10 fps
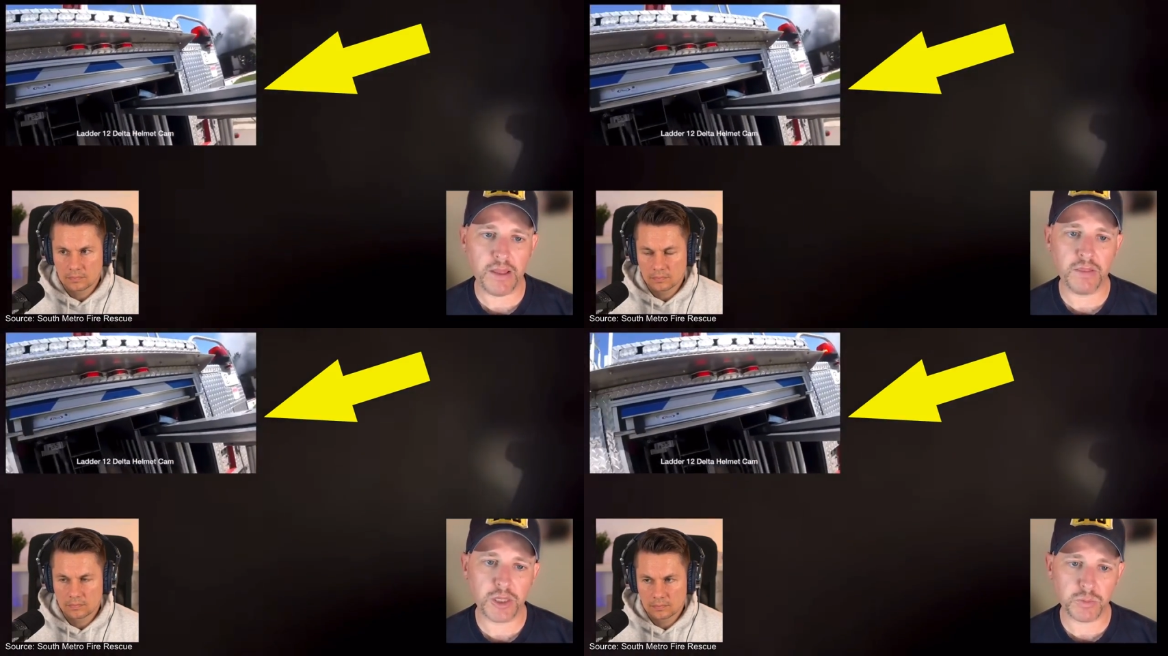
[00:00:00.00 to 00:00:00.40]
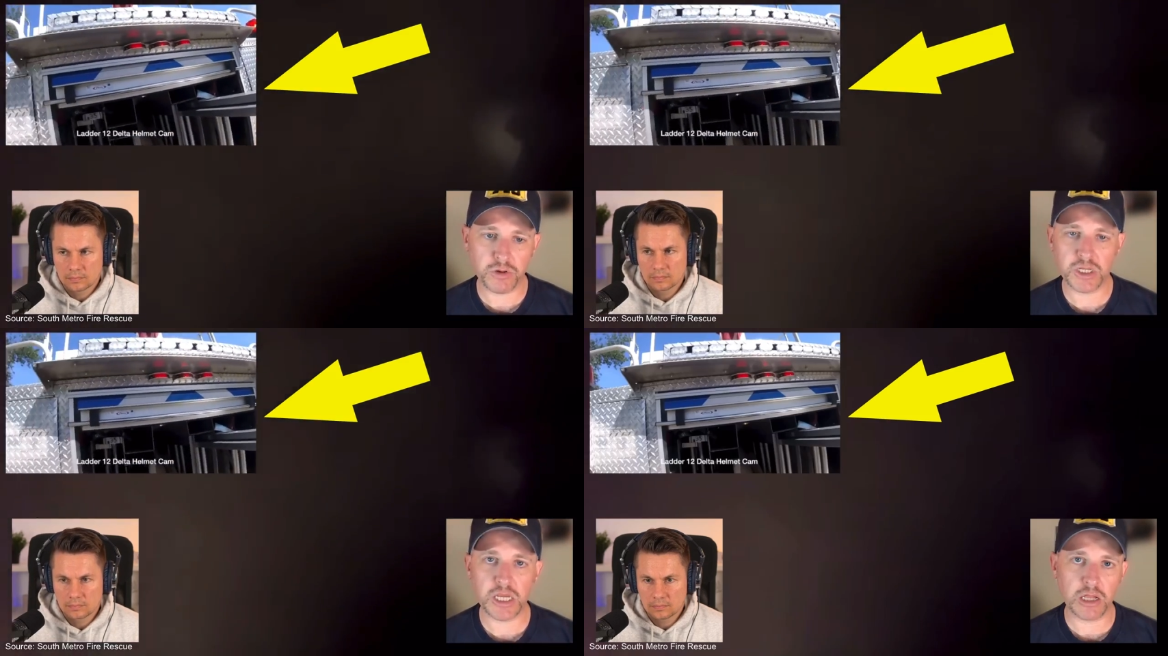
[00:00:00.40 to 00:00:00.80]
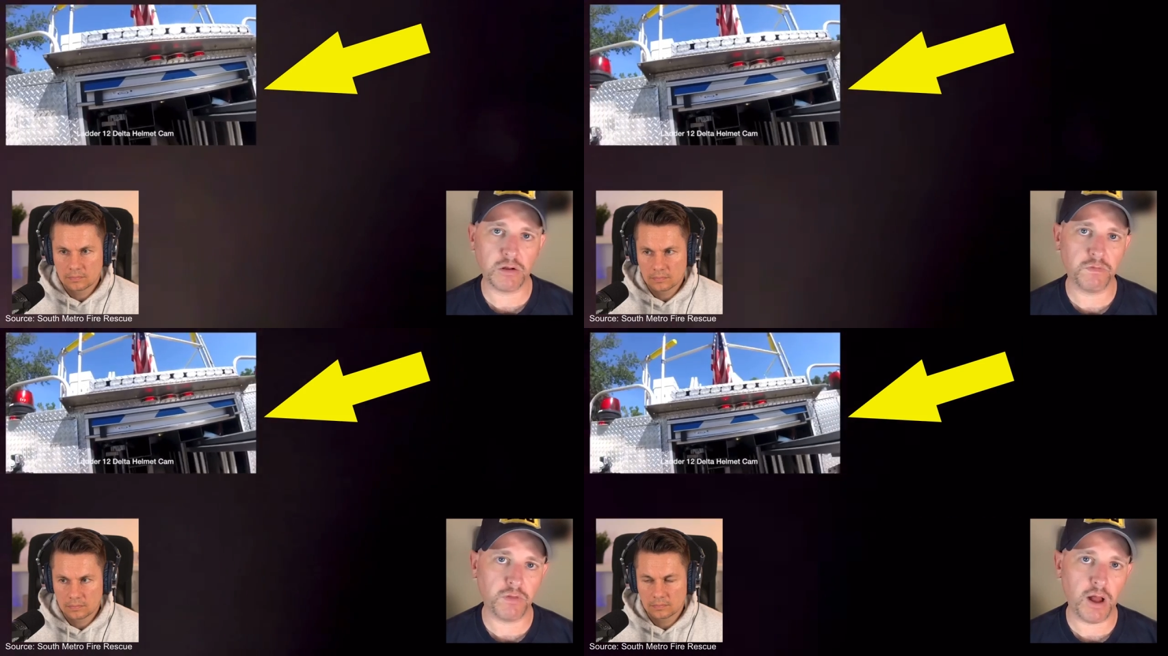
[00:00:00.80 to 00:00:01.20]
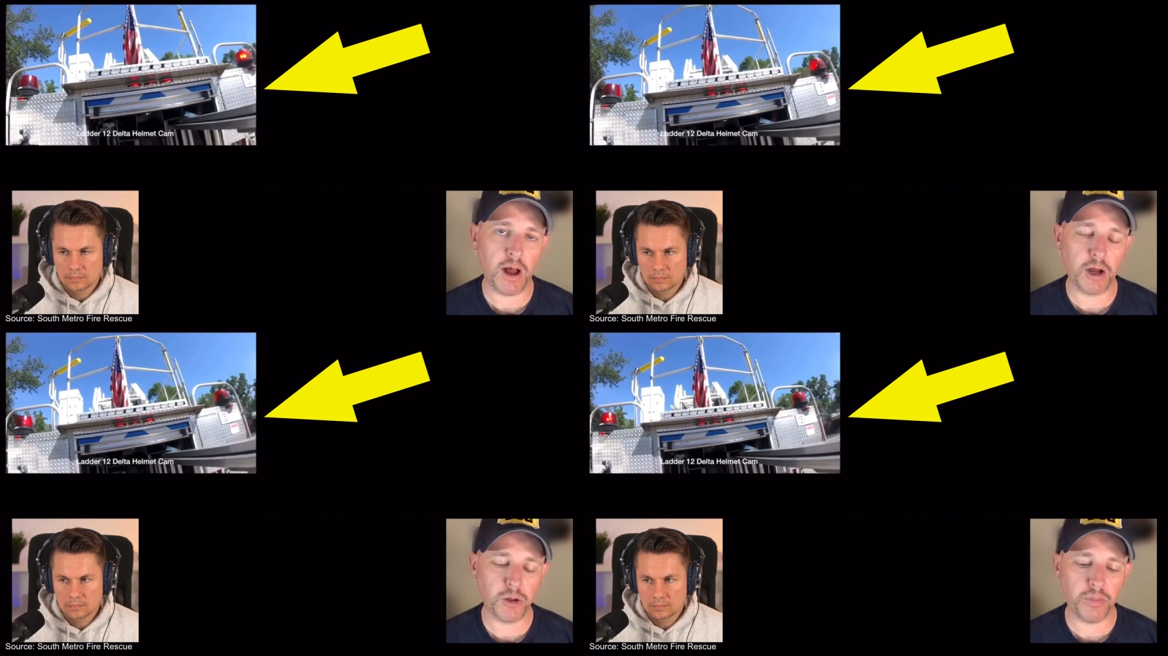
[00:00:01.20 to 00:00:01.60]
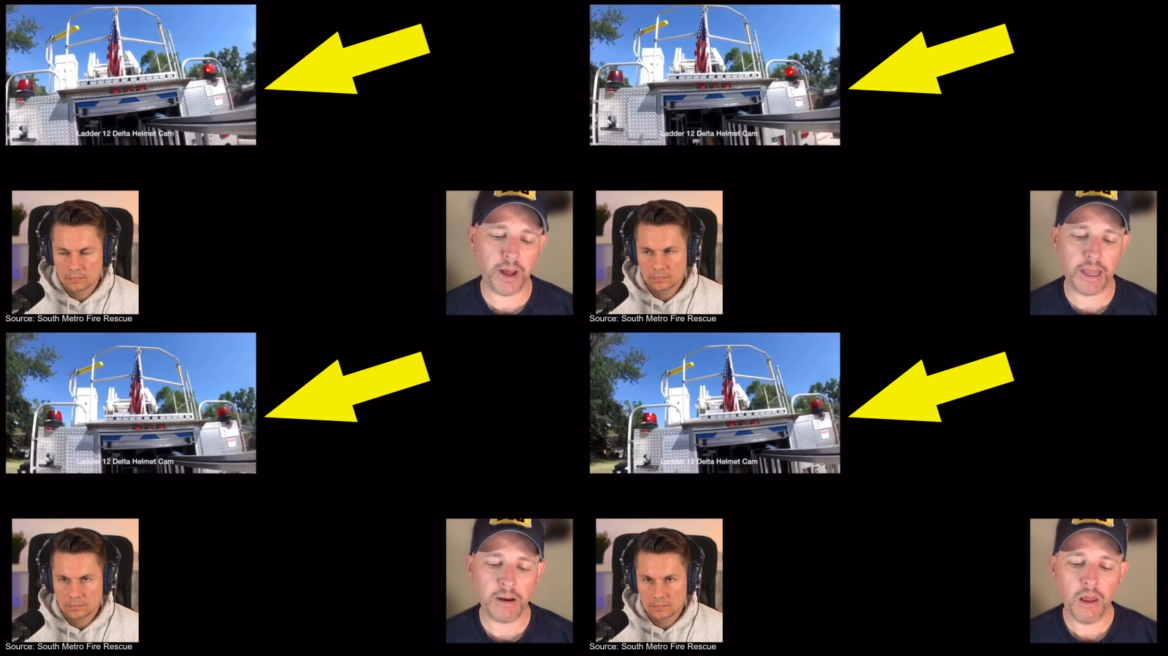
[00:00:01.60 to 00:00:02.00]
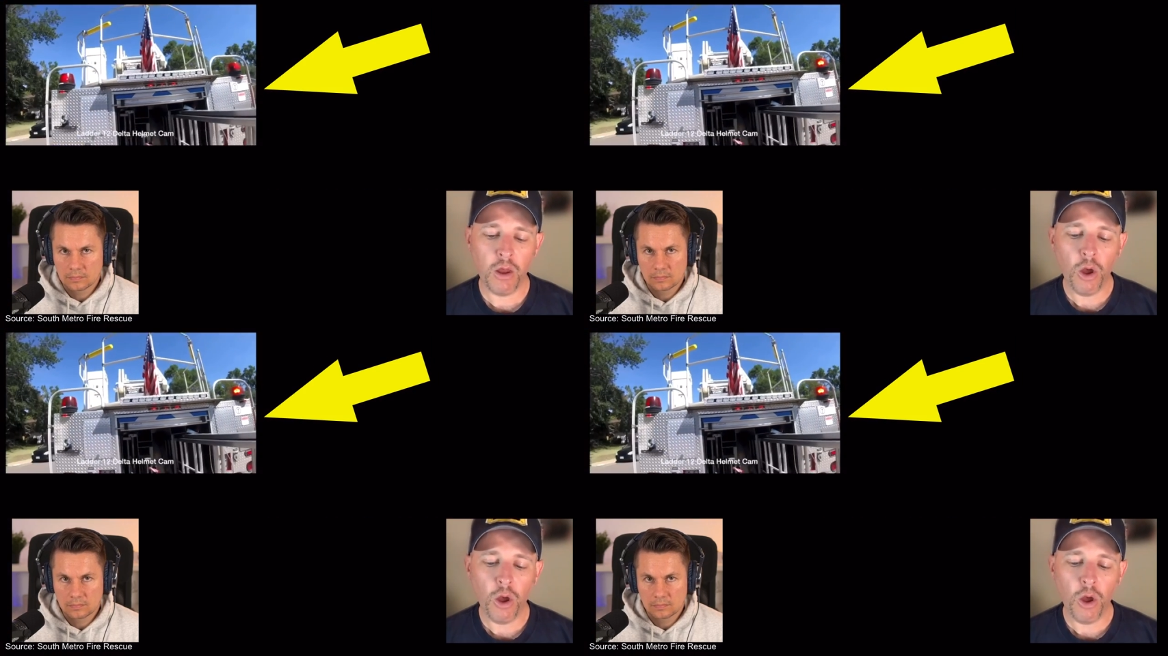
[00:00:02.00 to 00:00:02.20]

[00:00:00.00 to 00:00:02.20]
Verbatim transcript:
Speaker 1: in this particular vlog, but